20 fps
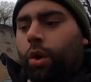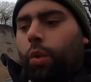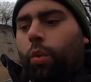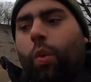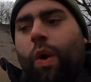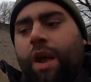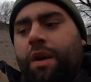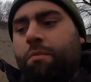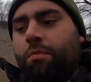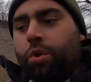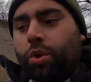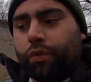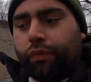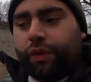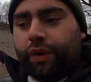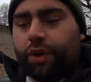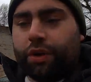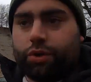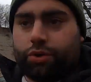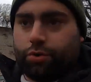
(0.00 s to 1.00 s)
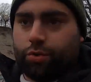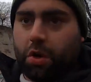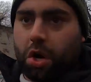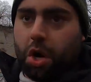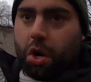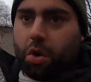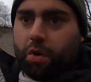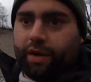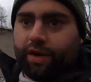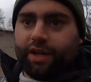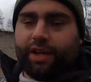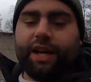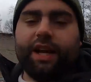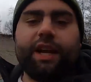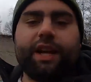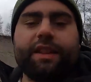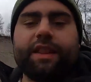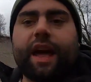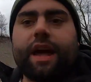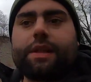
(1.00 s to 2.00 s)
when moving your drone and
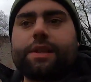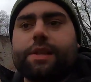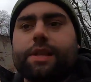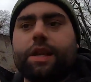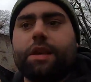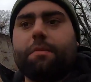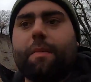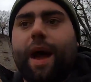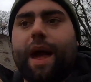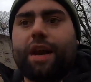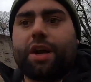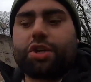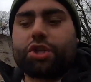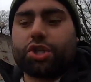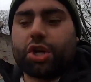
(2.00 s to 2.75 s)
getting that cinematic